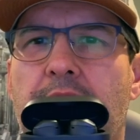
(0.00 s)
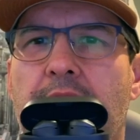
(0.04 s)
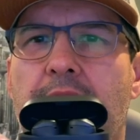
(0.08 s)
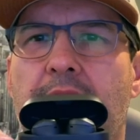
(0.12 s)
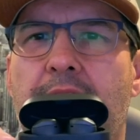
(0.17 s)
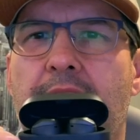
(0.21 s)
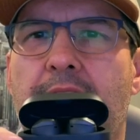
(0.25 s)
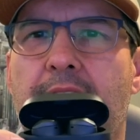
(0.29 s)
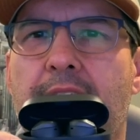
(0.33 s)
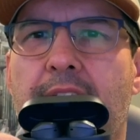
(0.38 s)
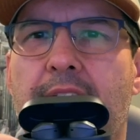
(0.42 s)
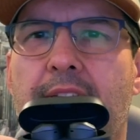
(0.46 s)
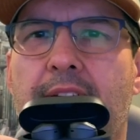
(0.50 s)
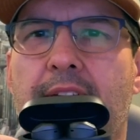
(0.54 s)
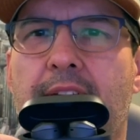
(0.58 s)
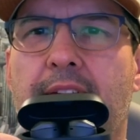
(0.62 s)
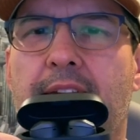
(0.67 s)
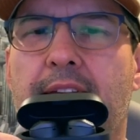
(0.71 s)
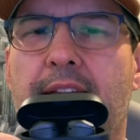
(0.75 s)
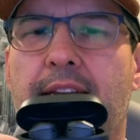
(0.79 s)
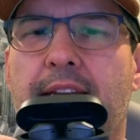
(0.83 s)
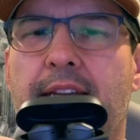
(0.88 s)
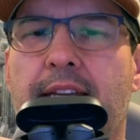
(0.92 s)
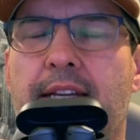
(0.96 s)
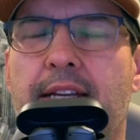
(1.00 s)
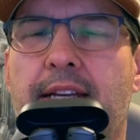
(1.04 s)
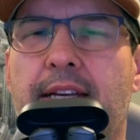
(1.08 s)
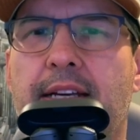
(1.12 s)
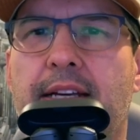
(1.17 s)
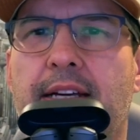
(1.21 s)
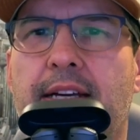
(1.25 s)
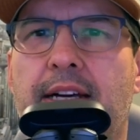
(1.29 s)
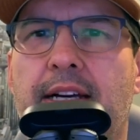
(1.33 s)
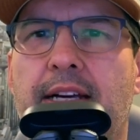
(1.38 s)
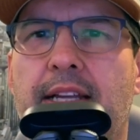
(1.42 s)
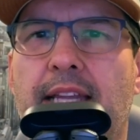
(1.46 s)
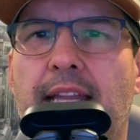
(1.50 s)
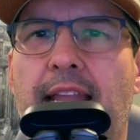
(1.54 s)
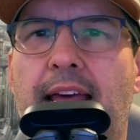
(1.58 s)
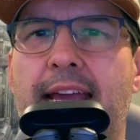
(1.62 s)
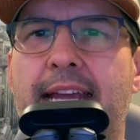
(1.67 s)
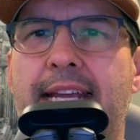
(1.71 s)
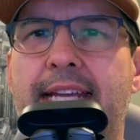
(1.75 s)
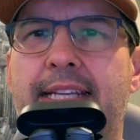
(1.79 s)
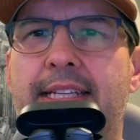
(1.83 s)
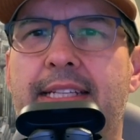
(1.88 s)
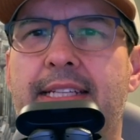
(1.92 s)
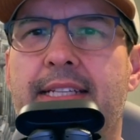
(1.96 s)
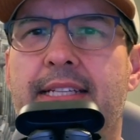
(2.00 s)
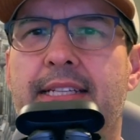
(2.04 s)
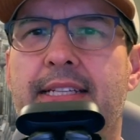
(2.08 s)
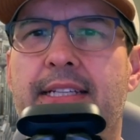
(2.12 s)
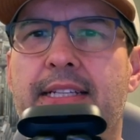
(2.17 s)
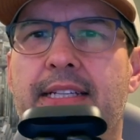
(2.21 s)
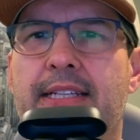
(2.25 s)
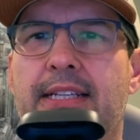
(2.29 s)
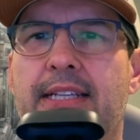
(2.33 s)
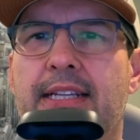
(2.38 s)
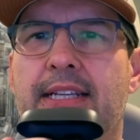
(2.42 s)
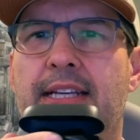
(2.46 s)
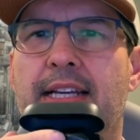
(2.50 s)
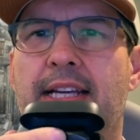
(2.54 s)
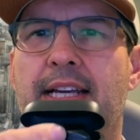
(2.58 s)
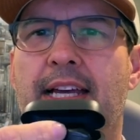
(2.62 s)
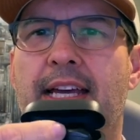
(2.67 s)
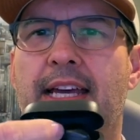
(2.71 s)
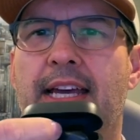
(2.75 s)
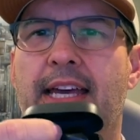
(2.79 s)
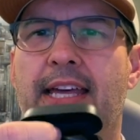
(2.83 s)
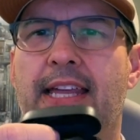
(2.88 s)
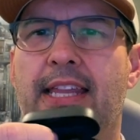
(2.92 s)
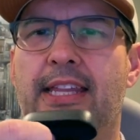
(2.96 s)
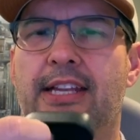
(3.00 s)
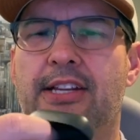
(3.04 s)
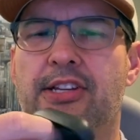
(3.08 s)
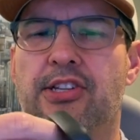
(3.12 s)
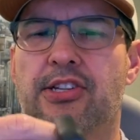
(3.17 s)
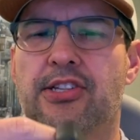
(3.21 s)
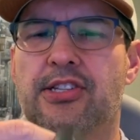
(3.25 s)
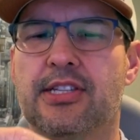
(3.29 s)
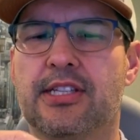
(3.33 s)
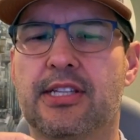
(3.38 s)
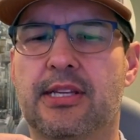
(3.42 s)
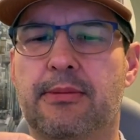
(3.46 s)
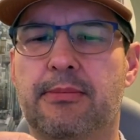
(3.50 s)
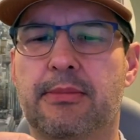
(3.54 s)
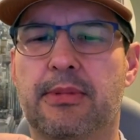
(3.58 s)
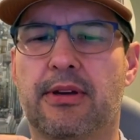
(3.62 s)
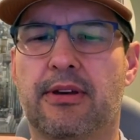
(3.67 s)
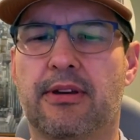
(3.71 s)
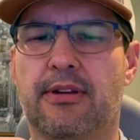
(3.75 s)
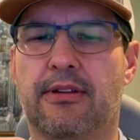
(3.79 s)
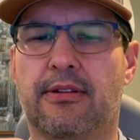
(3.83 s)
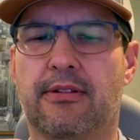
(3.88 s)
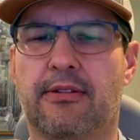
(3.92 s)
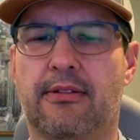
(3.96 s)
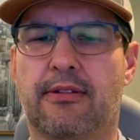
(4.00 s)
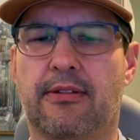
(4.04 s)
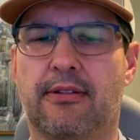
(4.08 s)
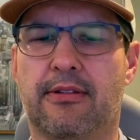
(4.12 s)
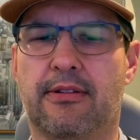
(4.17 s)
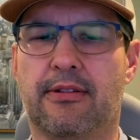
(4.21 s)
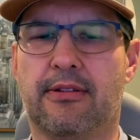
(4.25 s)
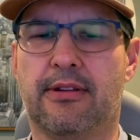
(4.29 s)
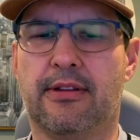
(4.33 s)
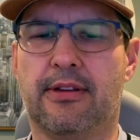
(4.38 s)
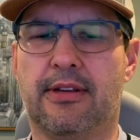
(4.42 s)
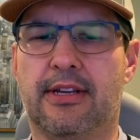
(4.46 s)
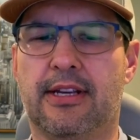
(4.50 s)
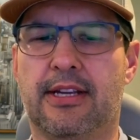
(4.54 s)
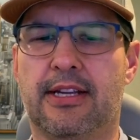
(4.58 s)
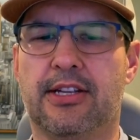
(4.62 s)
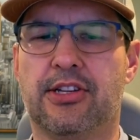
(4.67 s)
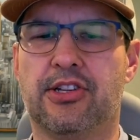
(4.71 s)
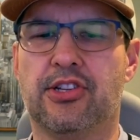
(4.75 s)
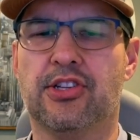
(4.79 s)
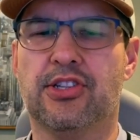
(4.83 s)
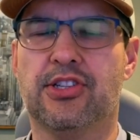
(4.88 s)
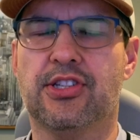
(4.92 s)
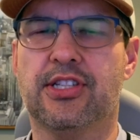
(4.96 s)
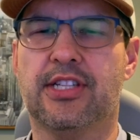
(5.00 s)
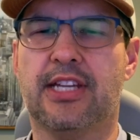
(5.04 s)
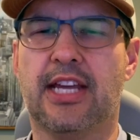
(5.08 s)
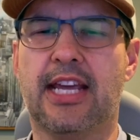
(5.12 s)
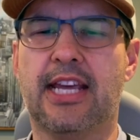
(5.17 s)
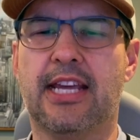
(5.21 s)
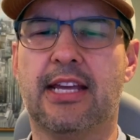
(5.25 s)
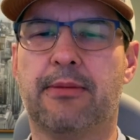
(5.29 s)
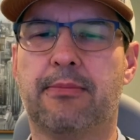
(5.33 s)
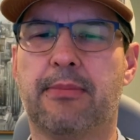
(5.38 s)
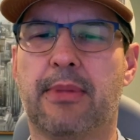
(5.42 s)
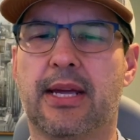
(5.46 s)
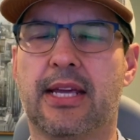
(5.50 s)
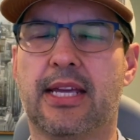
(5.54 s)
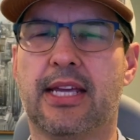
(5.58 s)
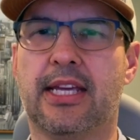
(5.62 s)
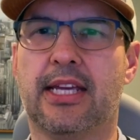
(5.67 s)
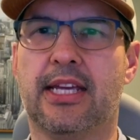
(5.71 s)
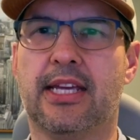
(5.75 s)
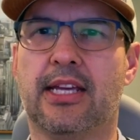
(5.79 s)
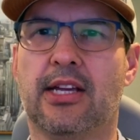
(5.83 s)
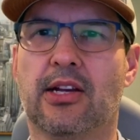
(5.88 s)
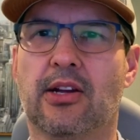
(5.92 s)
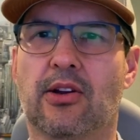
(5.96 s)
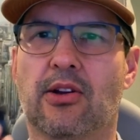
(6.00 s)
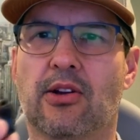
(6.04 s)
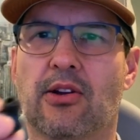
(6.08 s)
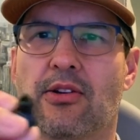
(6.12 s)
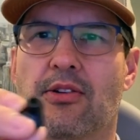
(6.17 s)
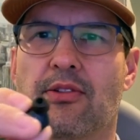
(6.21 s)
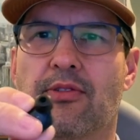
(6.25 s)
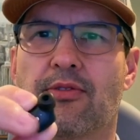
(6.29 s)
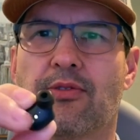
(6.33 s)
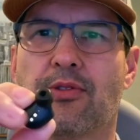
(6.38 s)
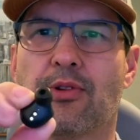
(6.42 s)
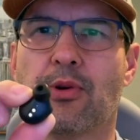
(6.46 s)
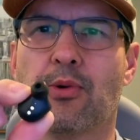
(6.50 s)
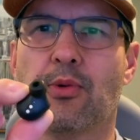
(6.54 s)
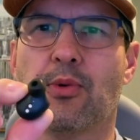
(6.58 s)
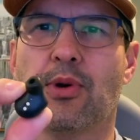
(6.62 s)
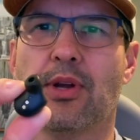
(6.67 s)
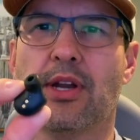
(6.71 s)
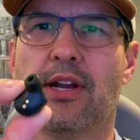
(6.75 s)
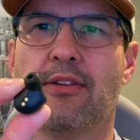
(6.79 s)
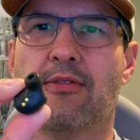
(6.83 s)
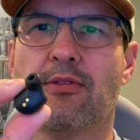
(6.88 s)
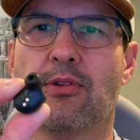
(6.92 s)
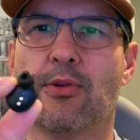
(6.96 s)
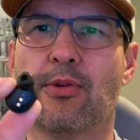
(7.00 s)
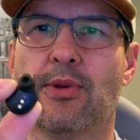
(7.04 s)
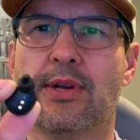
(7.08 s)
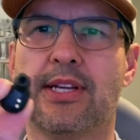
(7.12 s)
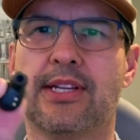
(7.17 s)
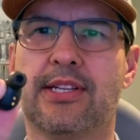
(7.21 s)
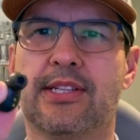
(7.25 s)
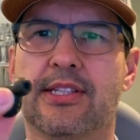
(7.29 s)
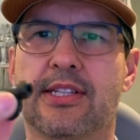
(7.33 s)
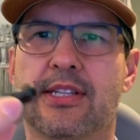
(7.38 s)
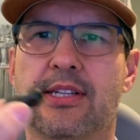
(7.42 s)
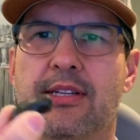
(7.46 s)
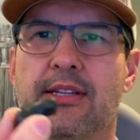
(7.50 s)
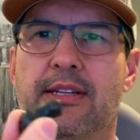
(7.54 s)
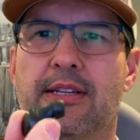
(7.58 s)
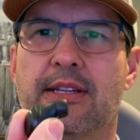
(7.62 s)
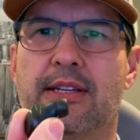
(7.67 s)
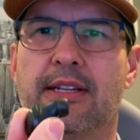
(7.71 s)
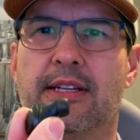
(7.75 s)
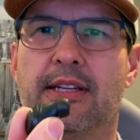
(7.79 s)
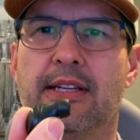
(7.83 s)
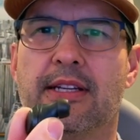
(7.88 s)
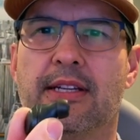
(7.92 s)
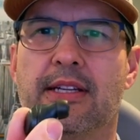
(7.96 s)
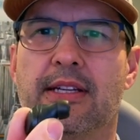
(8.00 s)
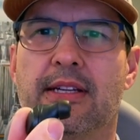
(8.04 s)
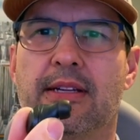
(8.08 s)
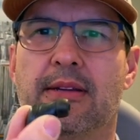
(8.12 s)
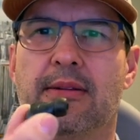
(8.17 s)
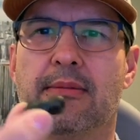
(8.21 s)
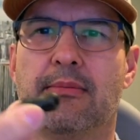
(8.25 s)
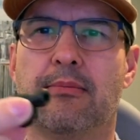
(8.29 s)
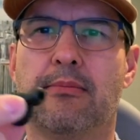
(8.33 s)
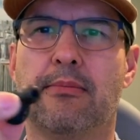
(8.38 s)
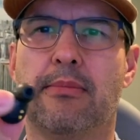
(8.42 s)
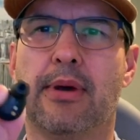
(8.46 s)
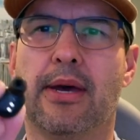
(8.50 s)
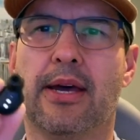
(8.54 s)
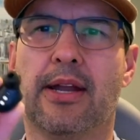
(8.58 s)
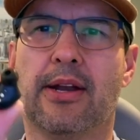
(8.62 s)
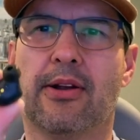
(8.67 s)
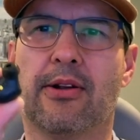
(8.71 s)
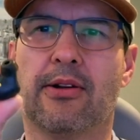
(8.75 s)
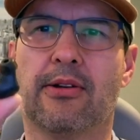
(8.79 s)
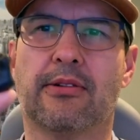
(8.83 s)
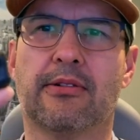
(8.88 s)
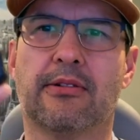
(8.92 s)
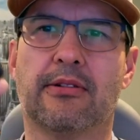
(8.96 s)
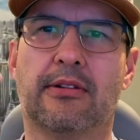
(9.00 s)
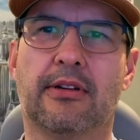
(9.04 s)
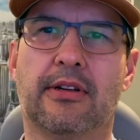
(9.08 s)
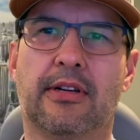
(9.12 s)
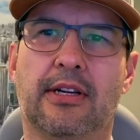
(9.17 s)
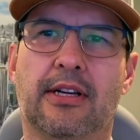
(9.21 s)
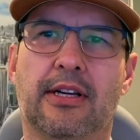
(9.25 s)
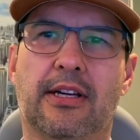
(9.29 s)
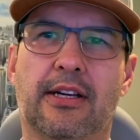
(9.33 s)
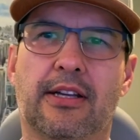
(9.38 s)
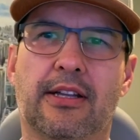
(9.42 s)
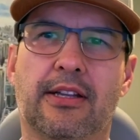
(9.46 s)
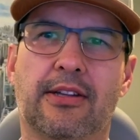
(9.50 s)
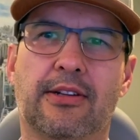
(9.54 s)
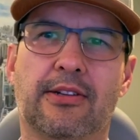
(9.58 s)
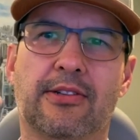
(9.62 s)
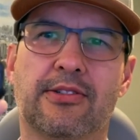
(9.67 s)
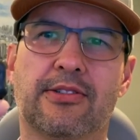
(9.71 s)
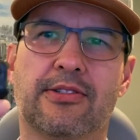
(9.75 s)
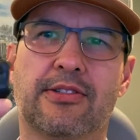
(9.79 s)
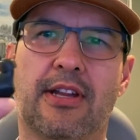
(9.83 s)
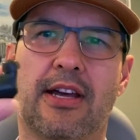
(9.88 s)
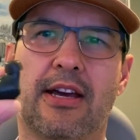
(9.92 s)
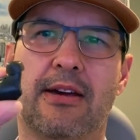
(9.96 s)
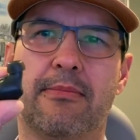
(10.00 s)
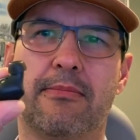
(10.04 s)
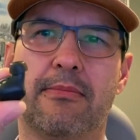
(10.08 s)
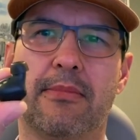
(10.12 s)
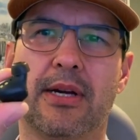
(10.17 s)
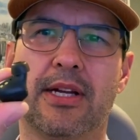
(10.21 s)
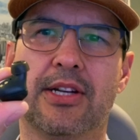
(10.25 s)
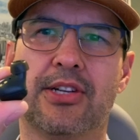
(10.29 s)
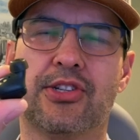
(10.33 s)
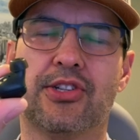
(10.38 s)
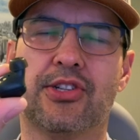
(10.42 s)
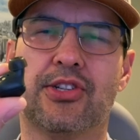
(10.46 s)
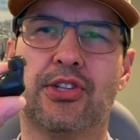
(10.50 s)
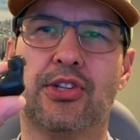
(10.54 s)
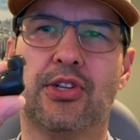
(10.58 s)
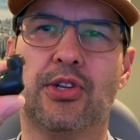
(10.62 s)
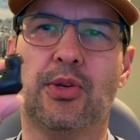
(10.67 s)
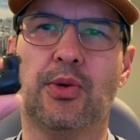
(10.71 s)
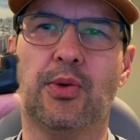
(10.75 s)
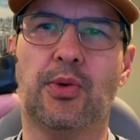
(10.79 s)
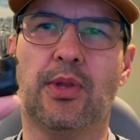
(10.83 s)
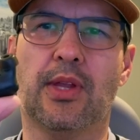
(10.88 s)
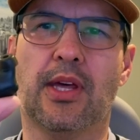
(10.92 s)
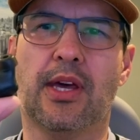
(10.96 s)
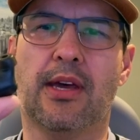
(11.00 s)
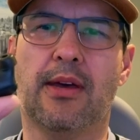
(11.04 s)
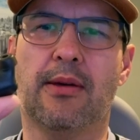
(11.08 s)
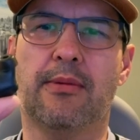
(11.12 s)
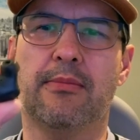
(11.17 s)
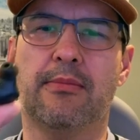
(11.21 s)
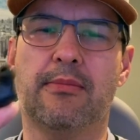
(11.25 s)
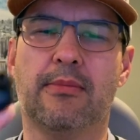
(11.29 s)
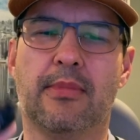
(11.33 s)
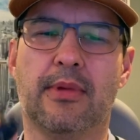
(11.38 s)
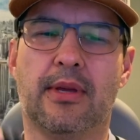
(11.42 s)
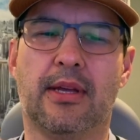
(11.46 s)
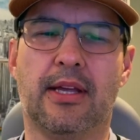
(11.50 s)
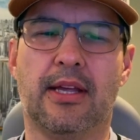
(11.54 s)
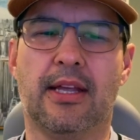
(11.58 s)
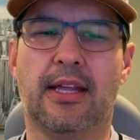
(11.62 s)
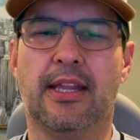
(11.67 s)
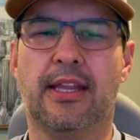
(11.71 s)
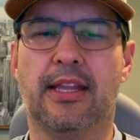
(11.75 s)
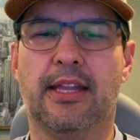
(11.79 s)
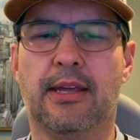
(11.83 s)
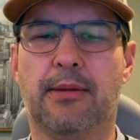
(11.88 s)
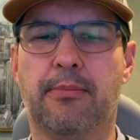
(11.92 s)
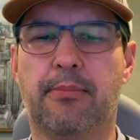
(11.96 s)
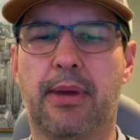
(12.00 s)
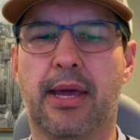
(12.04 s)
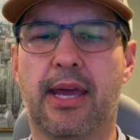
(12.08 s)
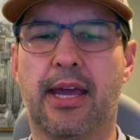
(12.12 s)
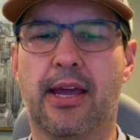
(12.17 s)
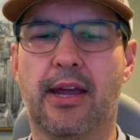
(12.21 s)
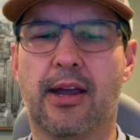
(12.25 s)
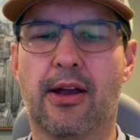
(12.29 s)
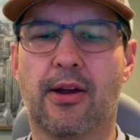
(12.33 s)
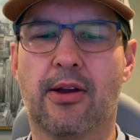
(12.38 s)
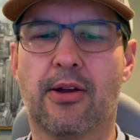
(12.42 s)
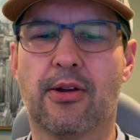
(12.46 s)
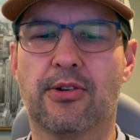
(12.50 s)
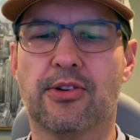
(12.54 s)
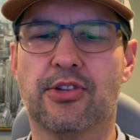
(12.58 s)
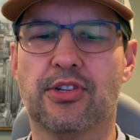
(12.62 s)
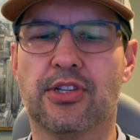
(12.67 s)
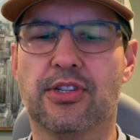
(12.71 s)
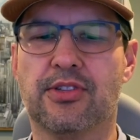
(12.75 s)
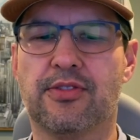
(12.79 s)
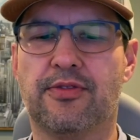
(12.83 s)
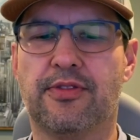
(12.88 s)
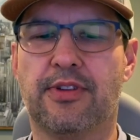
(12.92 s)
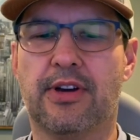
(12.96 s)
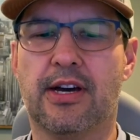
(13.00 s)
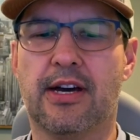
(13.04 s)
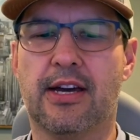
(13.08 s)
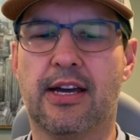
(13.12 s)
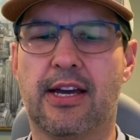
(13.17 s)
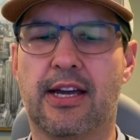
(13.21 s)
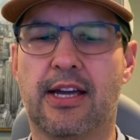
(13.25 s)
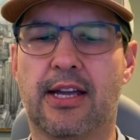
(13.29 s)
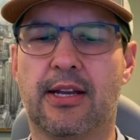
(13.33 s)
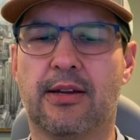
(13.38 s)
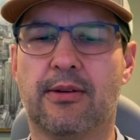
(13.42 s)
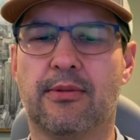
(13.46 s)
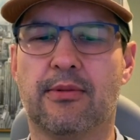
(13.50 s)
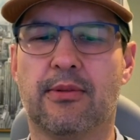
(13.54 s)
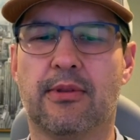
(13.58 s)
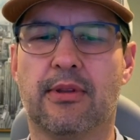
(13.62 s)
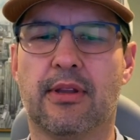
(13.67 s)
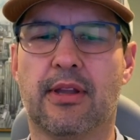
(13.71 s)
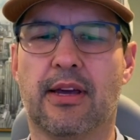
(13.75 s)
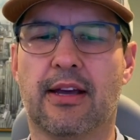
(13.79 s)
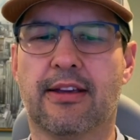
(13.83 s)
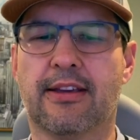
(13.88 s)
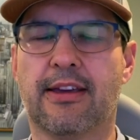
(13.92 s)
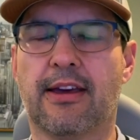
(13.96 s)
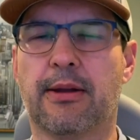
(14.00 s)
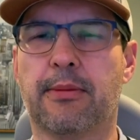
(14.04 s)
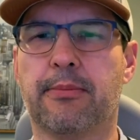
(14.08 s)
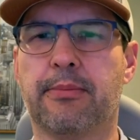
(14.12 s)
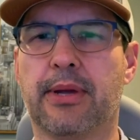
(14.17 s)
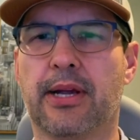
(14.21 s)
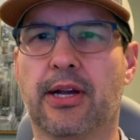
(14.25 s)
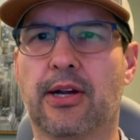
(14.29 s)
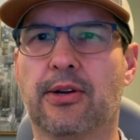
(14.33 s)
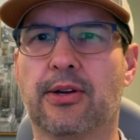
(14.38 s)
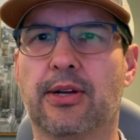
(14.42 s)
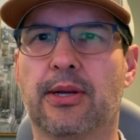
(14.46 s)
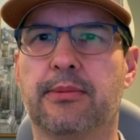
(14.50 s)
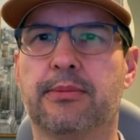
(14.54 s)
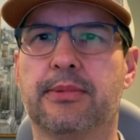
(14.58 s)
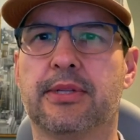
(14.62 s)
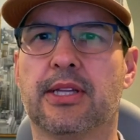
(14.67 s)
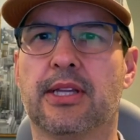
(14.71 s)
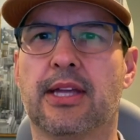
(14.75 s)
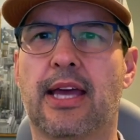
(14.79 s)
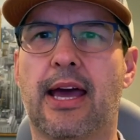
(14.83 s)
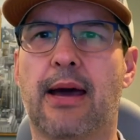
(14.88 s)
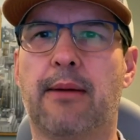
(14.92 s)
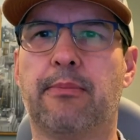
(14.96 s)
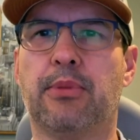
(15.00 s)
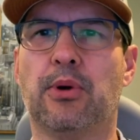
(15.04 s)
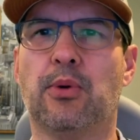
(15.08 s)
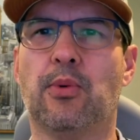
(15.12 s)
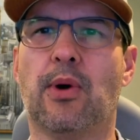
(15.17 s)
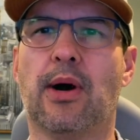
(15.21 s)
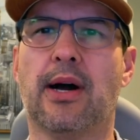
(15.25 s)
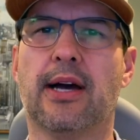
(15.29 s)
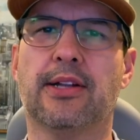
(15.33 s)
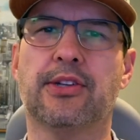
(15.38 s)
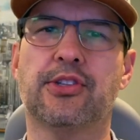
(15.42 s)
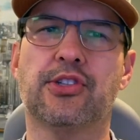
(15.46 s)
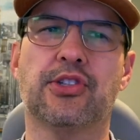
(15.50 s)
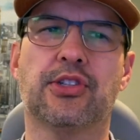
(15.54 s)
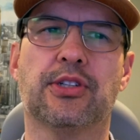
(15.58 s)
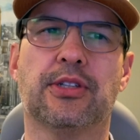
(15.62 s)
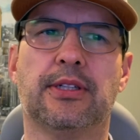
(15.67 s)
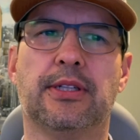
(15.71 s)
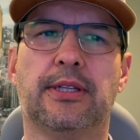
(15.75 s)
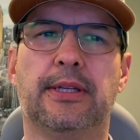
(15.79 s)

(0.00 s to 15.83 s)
and light, and they just seem to just stay in my ear for whatever reason better. There's not much to them. They pair just fine. I got them paired up to the Apple Watch